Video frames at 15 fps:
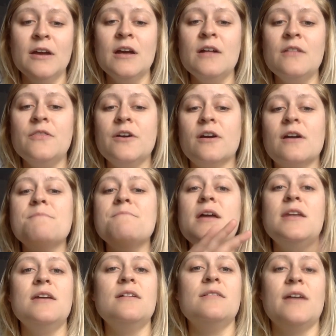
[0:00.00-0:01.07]
There are
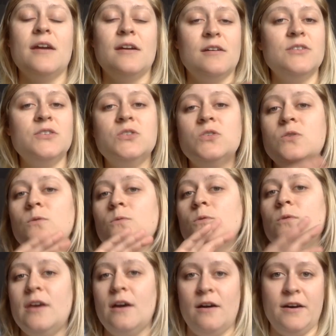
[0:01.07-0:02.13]
many layers to
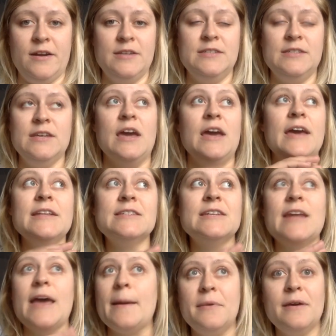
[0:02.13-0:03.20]
the Odyssey. It's
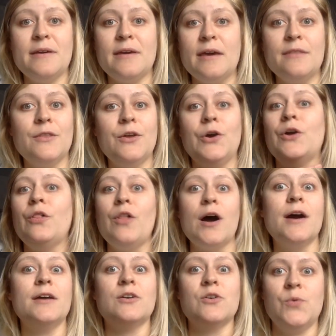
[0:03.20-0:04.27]
an epic and there are a
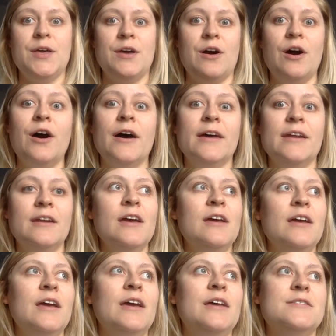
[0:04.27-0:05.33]
lot going on.
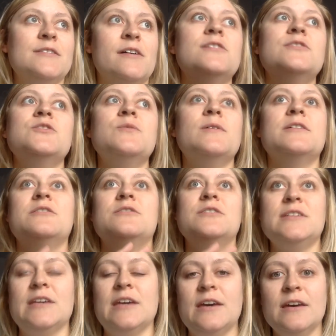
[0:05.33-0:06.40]
As long as you
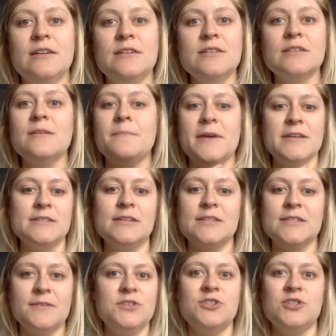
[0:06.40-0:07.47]
understand the
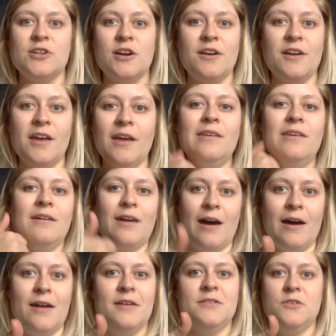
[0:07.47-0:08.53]
basics of his journey, you
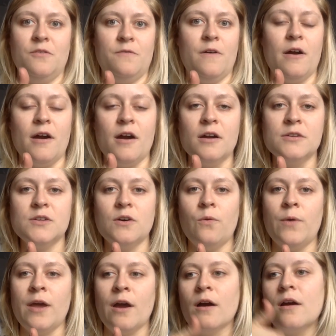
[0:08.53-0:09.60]
got it so far. So
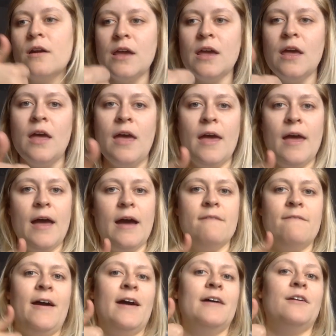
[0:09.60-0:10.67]
we already have
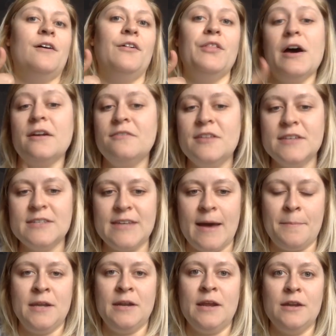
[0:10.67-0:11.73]
had a lot of things
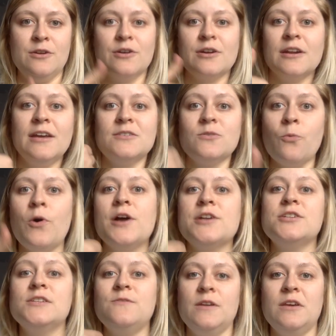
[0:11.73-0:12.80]
happen, and you're going to get to watch
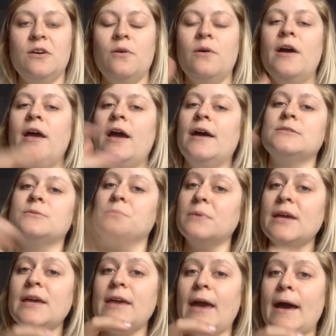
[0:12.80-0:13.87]
this video as a
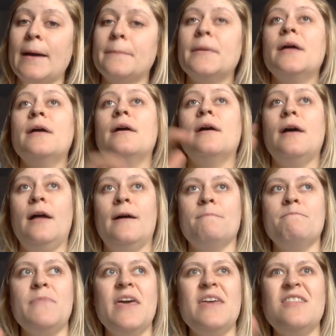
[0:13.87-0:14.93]
recap
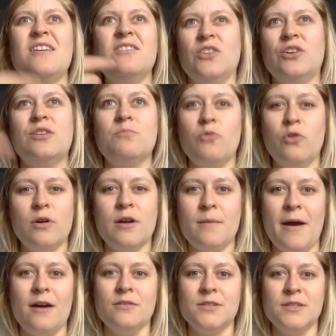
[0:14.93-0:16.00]
and then learn more
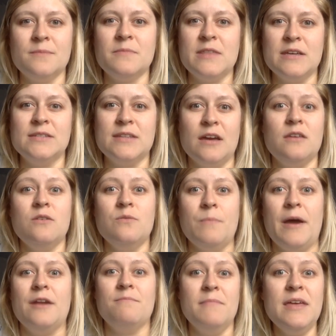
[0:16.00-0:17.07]
about some things that you
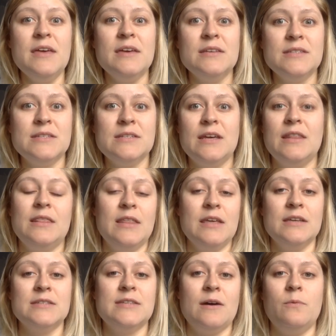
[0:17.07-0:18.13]
might have missed and
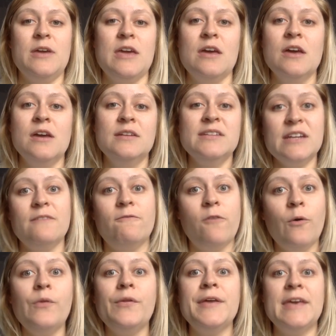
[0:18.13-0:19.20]
things that we didn't
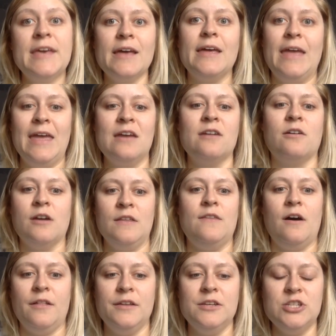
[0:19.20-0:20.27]
fully get in our
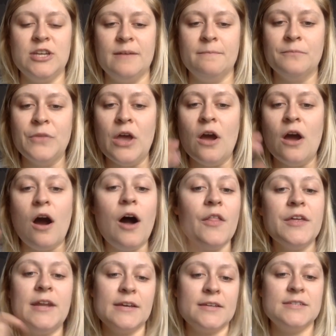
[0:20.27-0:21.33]
anthology. On
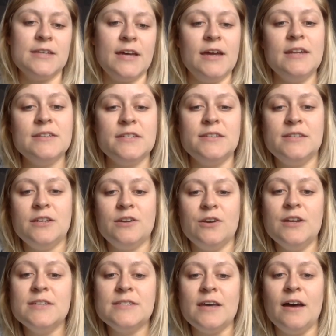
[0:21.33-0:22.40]
the next slide is a
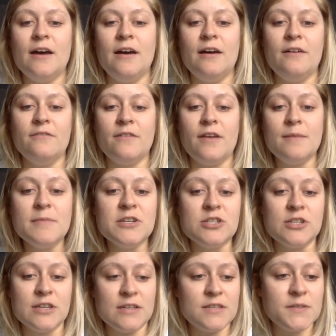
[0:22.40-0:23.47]
series of
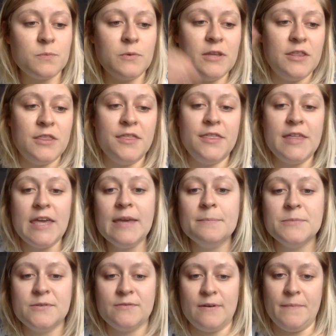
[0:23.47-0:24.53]
images with
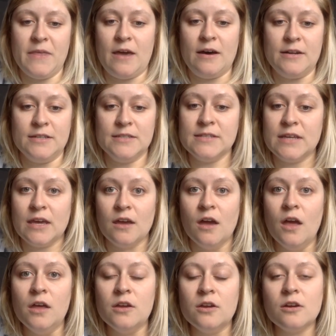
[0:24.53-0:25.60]
themes from the Odyssey.
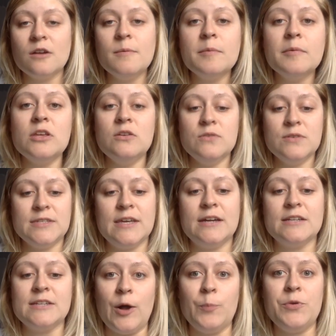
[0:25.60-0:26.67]
You're going to be able to use that
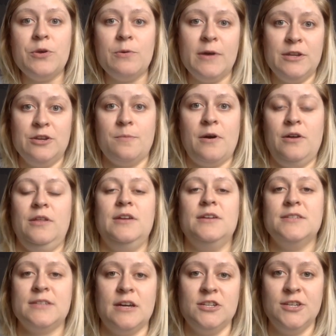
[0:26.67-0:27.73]
to help you in your Parlay
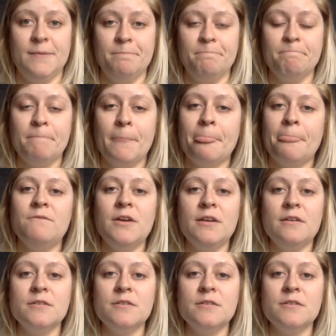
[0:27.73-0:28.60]
discussion. Video is